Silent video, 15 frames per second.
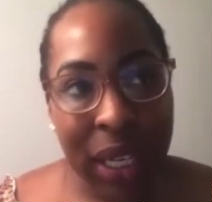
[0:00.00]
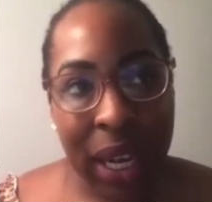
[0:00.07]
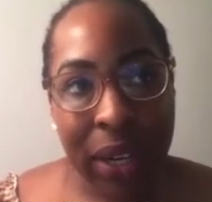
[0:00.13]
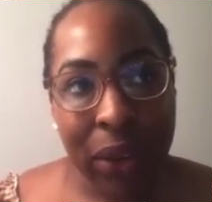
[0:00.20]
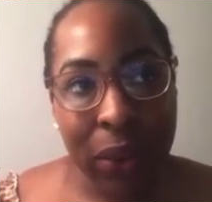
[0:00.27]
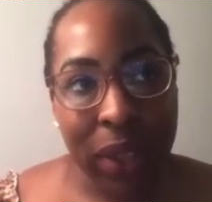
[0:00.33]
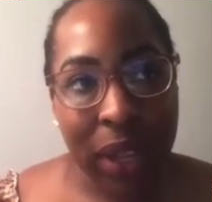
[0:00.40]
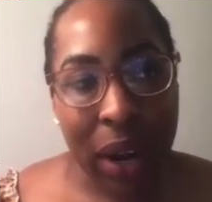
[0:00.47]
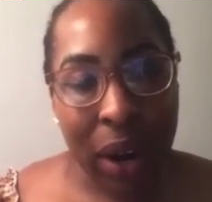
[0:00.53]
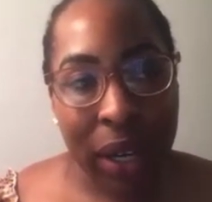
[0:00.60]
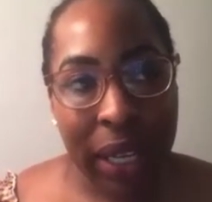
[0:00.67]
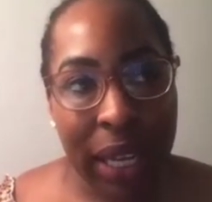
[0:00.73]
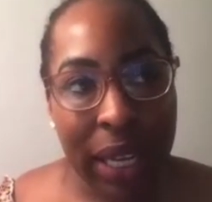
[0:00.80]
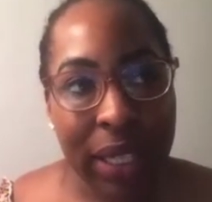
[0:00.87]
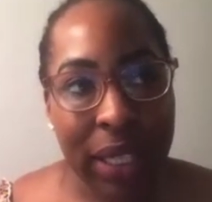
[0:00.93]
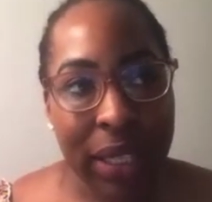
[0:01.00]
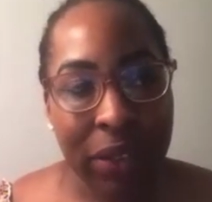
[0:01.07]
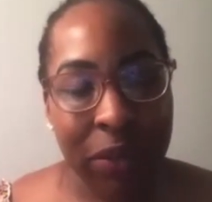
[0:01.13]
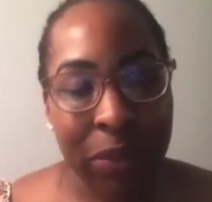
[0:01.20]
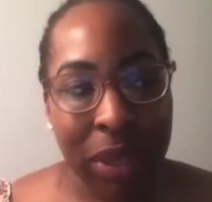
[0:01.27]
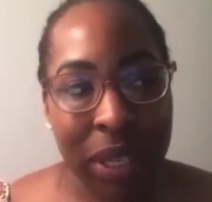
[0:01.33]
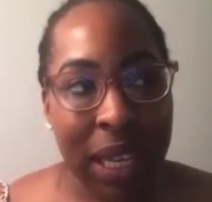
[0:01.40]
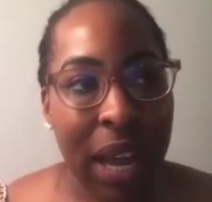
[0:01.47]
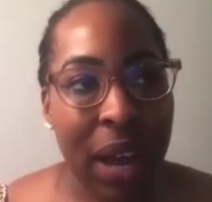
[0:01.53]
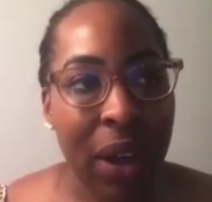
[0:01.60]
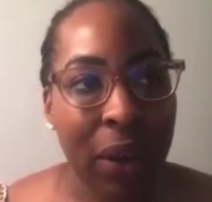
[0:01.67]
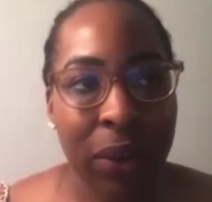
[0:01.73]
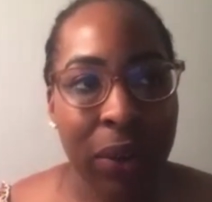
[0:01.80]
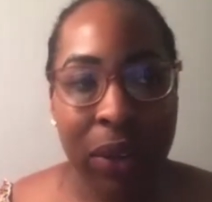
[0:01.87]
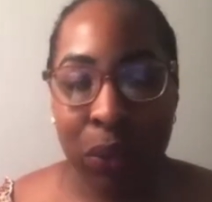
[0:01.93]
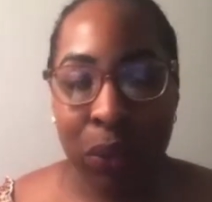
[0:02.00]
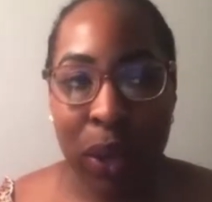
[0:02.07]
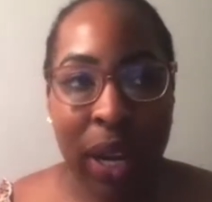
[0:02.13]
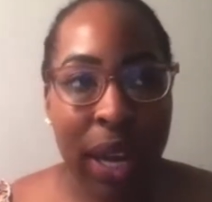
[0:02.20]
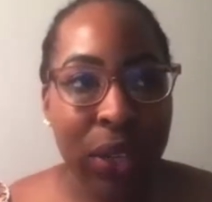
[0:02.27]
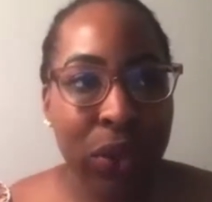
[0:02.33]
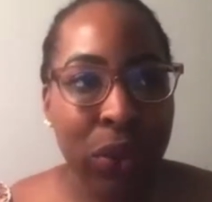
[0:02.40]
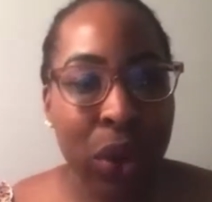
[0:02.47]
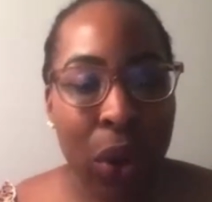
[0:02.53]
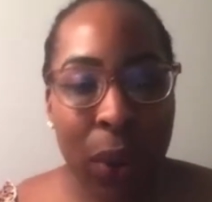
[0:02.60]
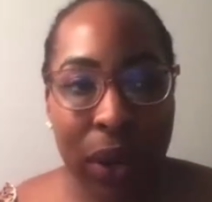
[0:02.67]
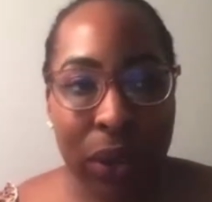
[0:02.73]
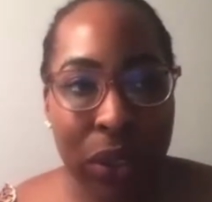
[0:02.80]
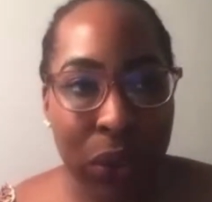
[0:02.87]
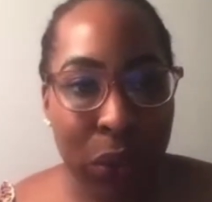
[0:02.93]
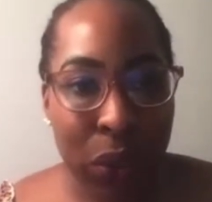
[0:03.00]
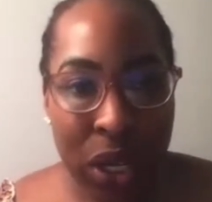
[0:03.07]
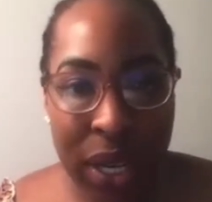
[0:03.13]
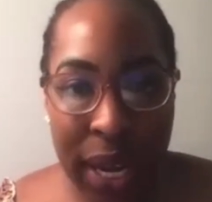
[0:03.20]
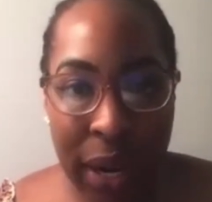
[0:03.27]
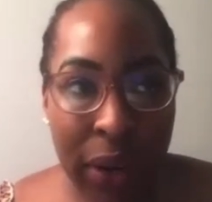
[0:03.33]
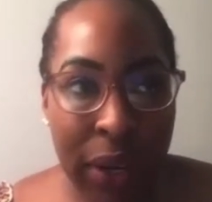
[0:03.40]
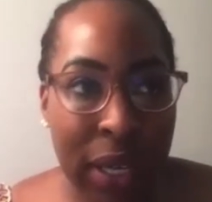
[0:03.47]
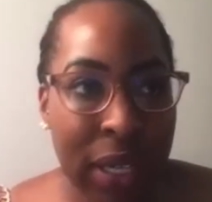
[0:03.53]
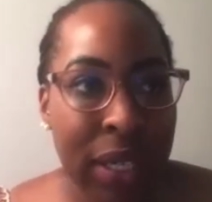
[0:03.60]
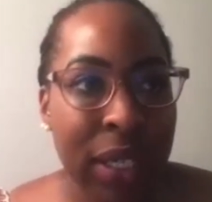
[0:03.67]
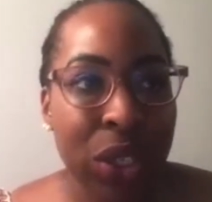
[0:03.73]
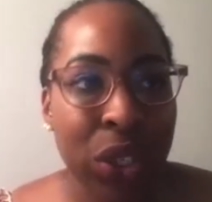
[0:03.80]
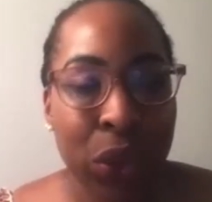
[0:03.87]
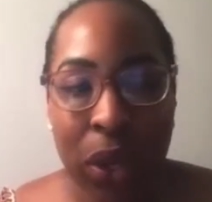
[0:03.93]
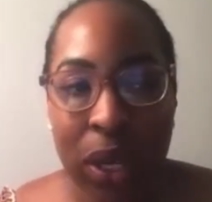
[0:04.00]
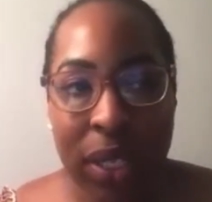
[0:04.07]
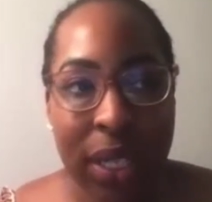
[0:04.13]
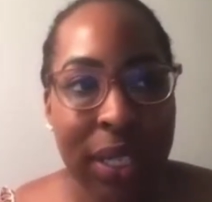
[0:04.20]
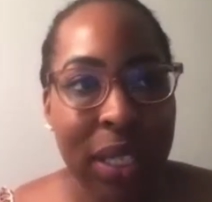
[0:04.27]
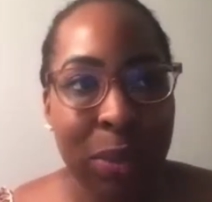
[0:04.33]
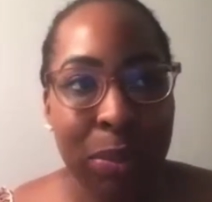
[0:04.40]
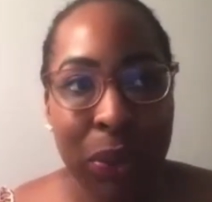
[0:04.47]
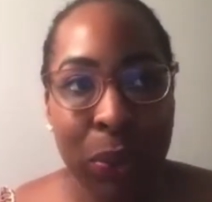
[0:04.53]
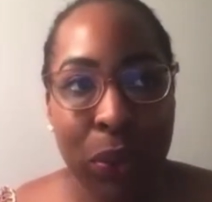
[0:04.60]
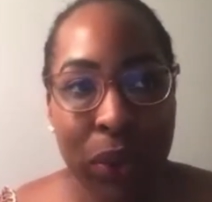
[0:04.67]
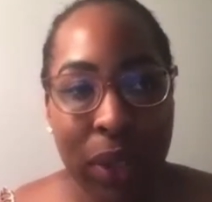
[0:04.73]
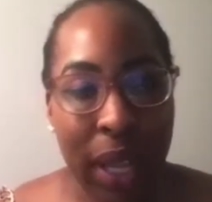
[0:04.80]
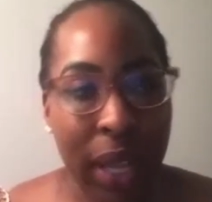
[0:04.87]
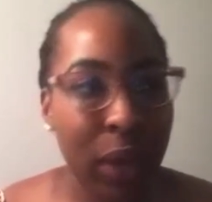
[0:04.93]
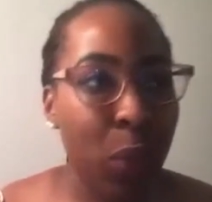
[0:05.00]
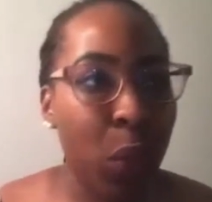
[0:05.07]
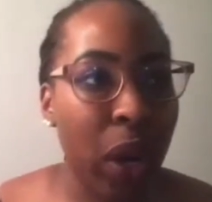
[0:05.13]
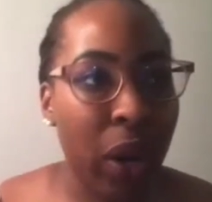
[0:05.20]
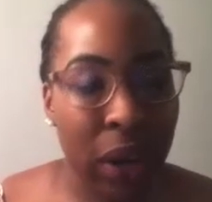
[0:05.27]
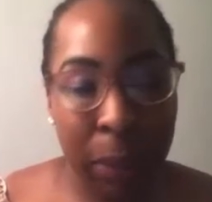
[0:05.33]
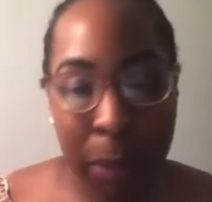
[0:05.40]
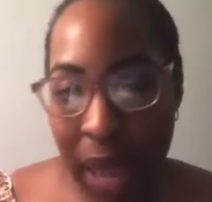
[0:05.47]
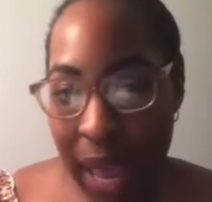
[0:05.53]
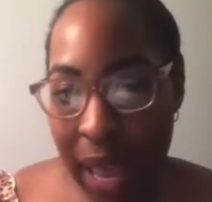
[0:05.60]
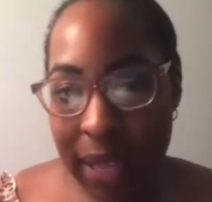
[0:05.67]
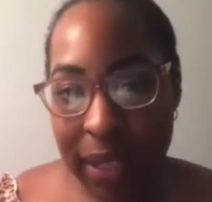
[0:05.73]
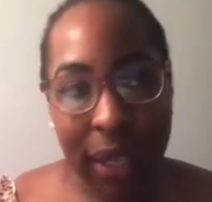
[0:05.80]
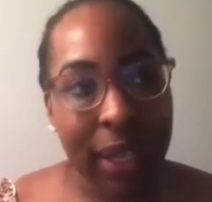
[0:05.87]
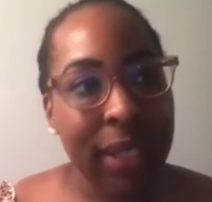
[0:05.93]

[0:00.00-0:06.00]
I know that our cases have been down, and when I do go out to run errands in chores, I see people like wearing masks.